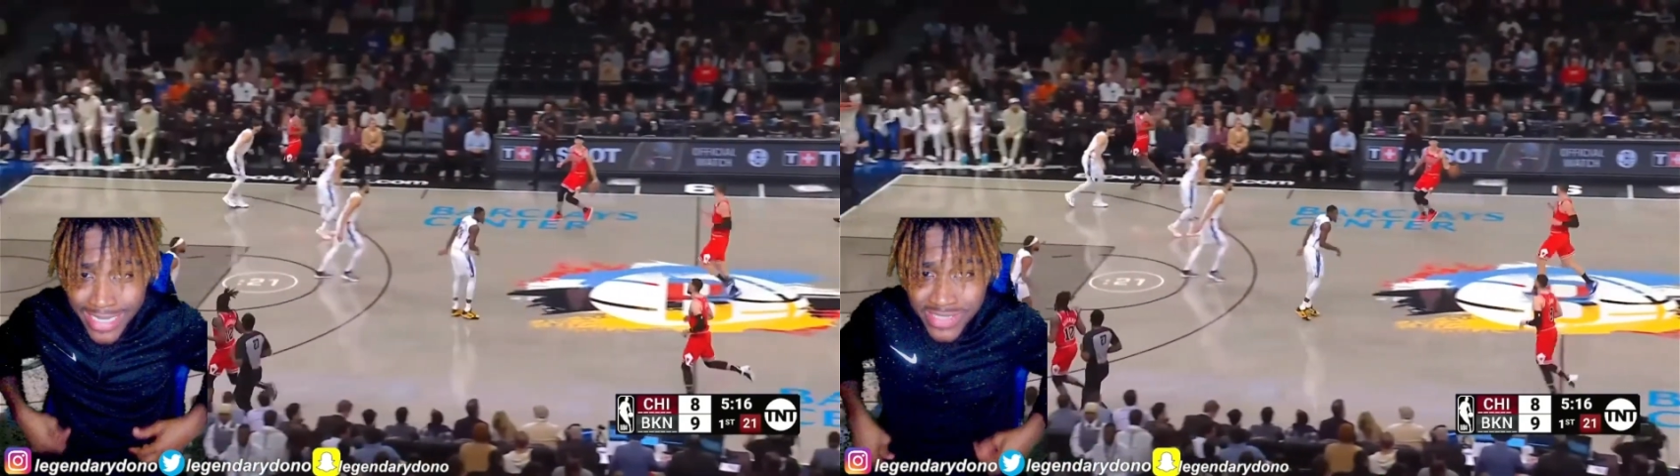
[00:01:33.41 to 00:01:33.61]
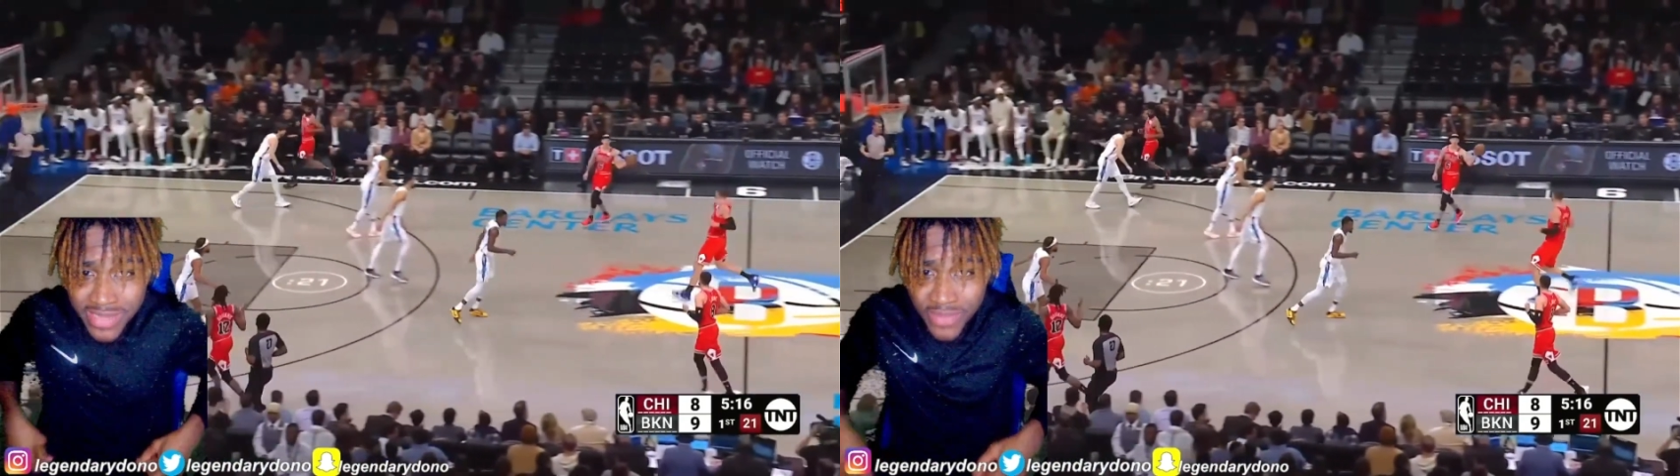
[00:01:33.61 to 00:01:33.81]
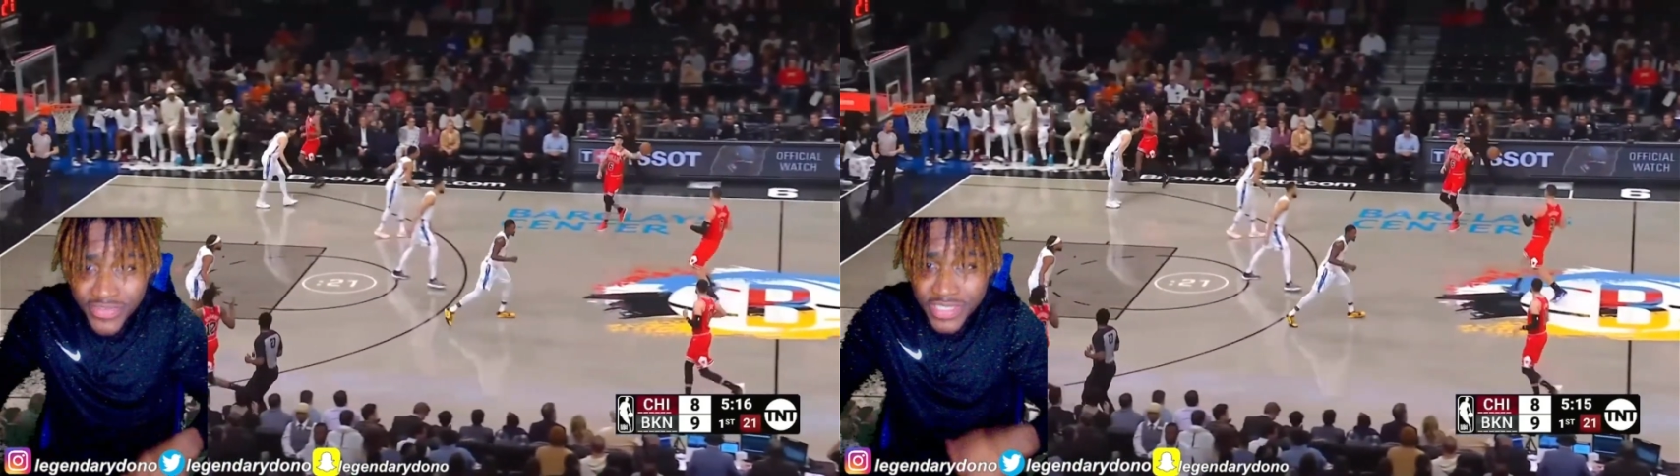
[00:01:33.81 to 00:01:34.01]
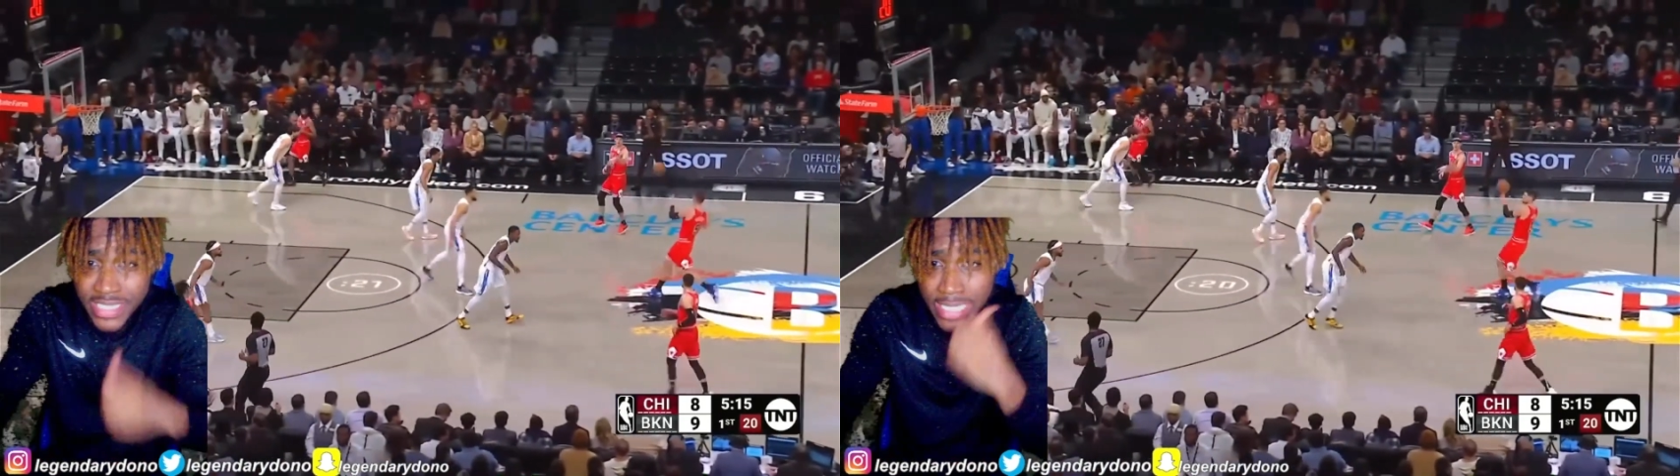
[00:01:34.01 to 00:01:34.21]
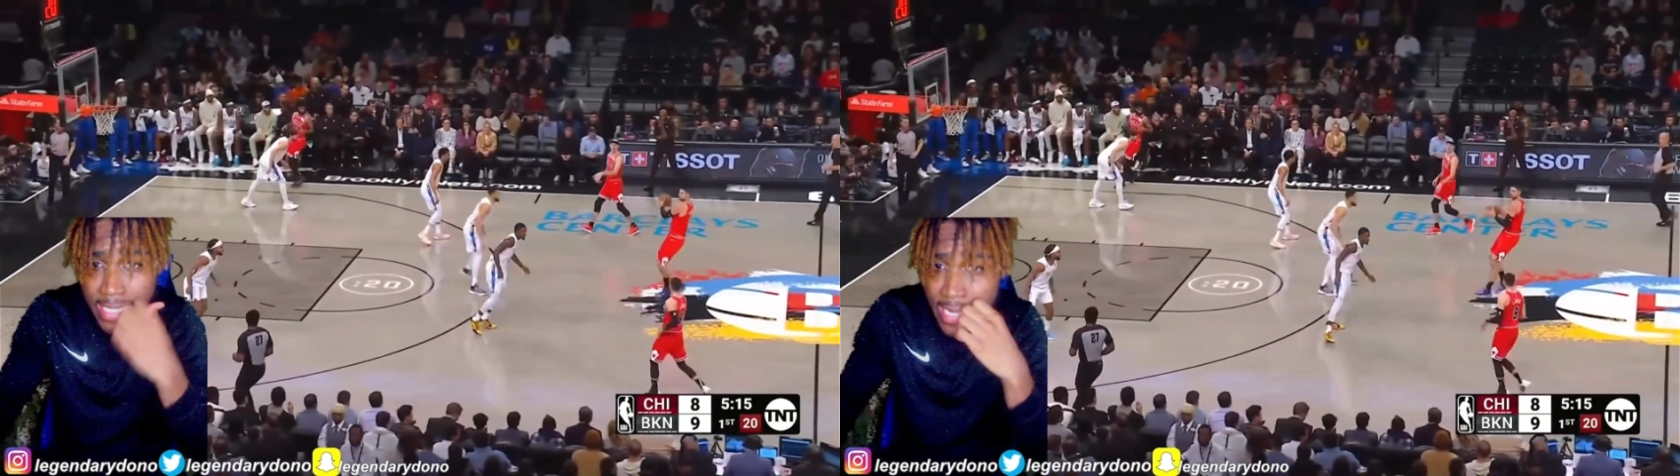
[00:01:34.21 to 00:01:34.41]
That's how I'm
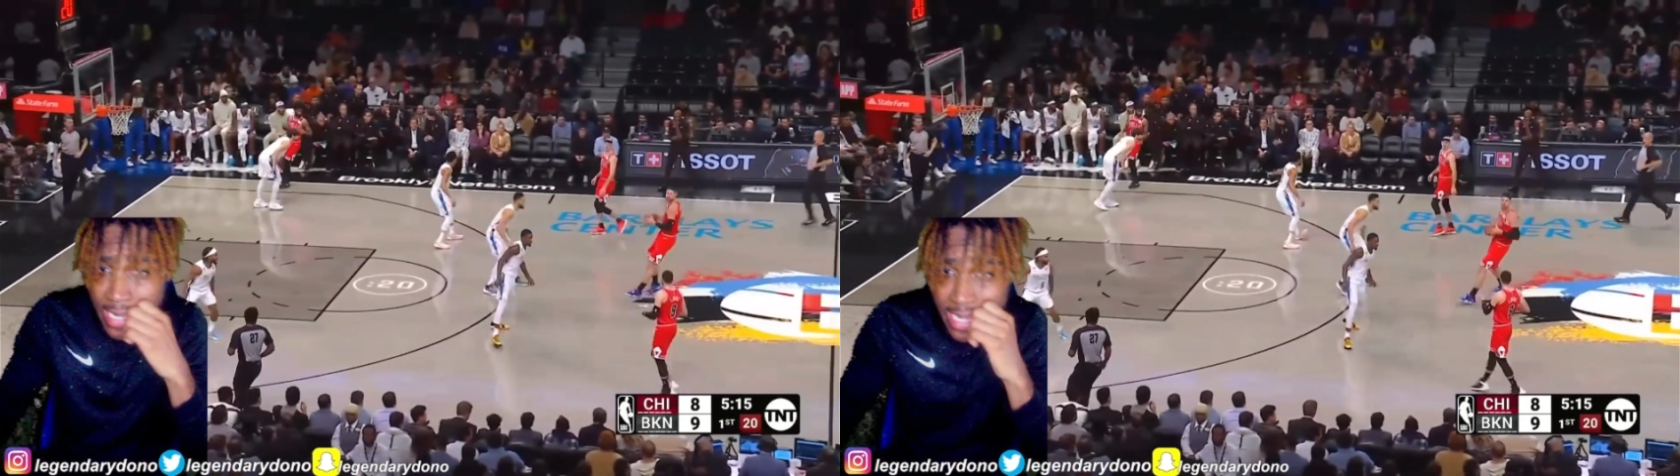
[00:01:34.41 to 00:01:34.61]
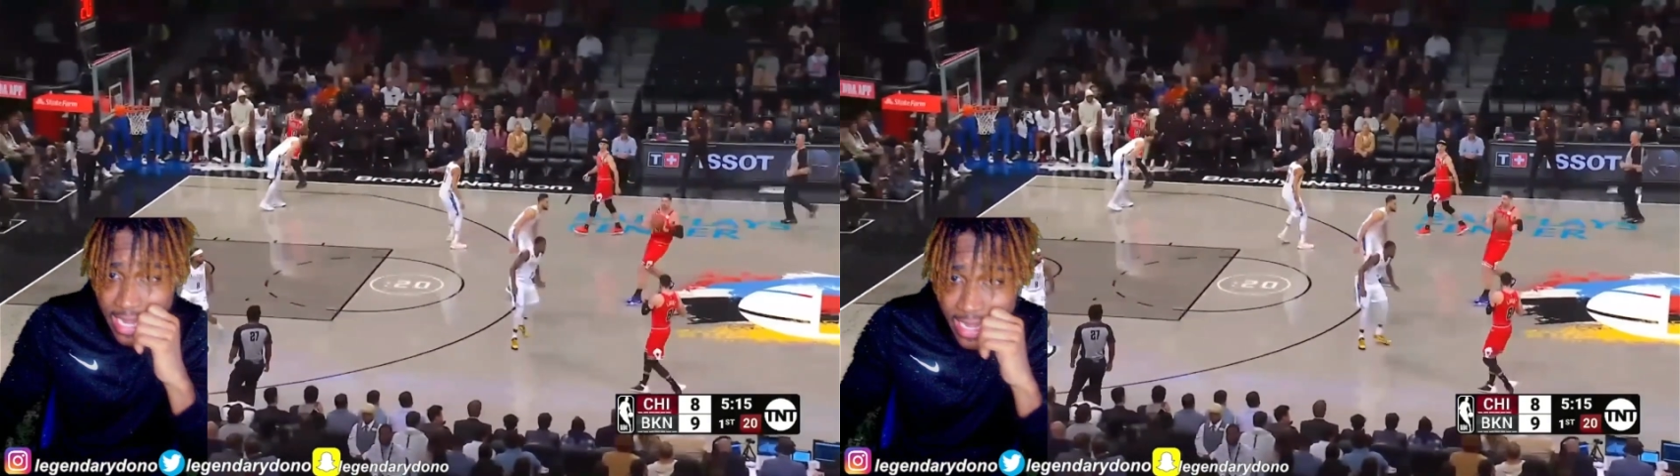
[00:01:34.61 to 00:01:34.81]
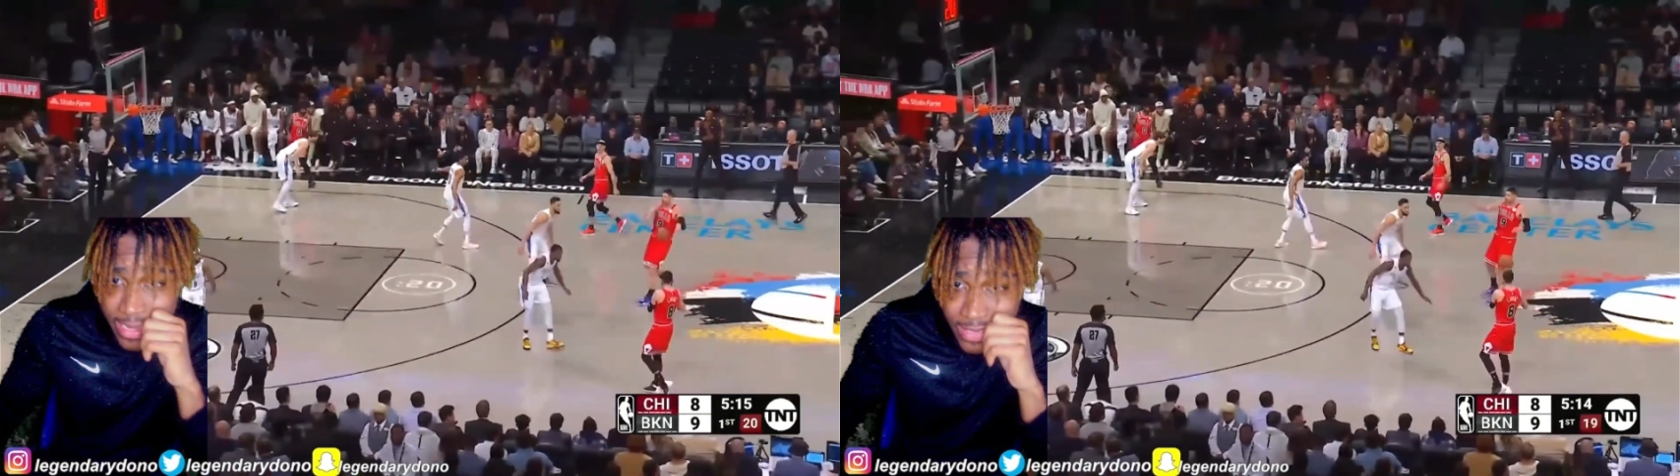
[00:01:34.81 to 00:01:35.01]
feeling. I ain't gonna